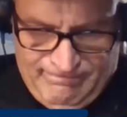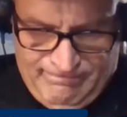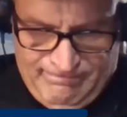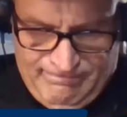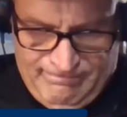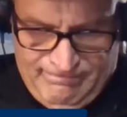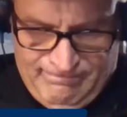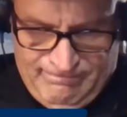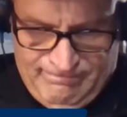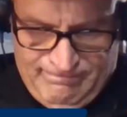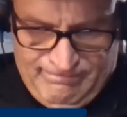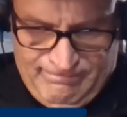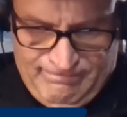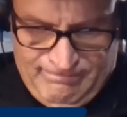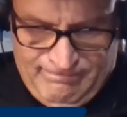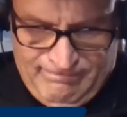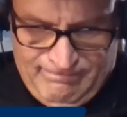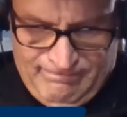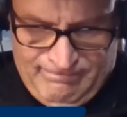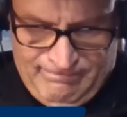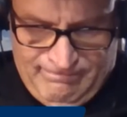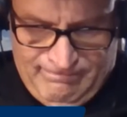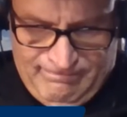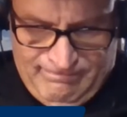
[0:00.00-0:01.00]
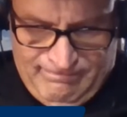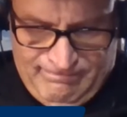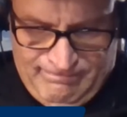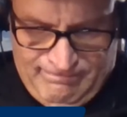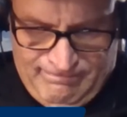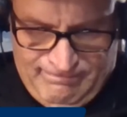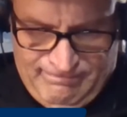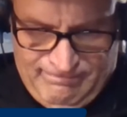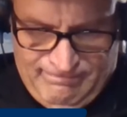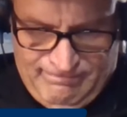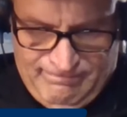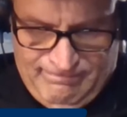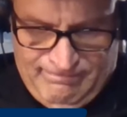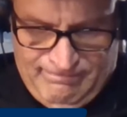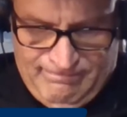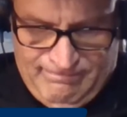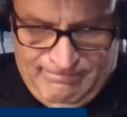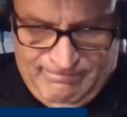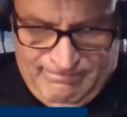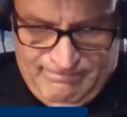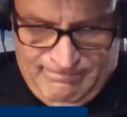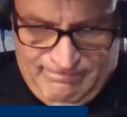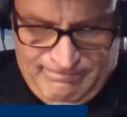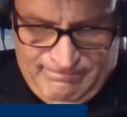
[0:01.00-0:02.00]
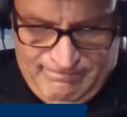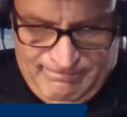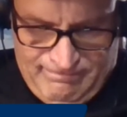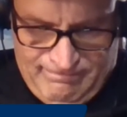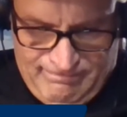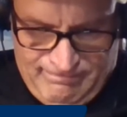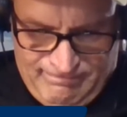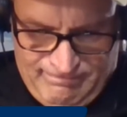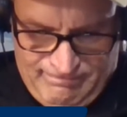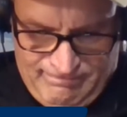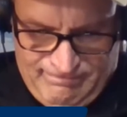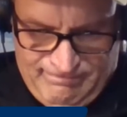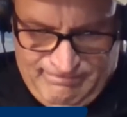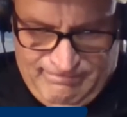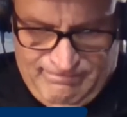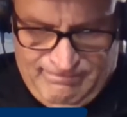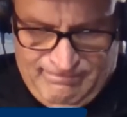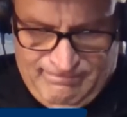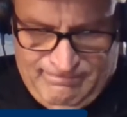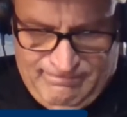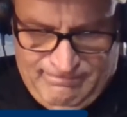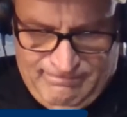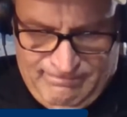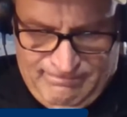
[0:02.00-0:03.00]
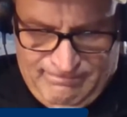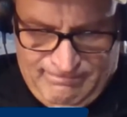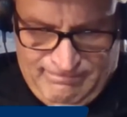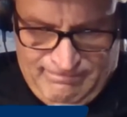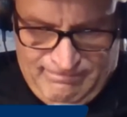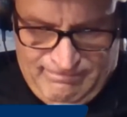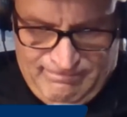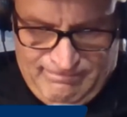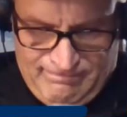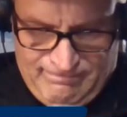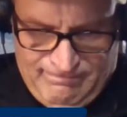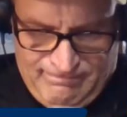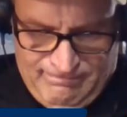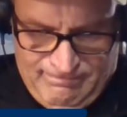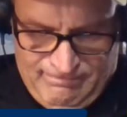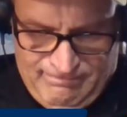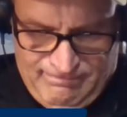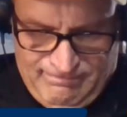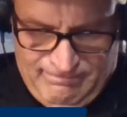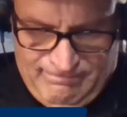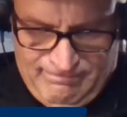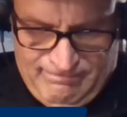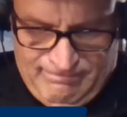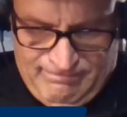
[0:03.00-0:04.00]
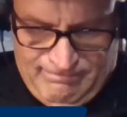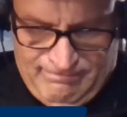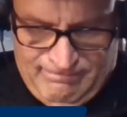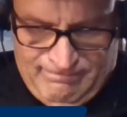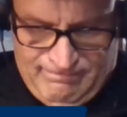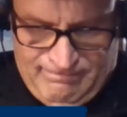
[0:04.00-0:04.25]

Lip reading: No words are spoken by the person on screen.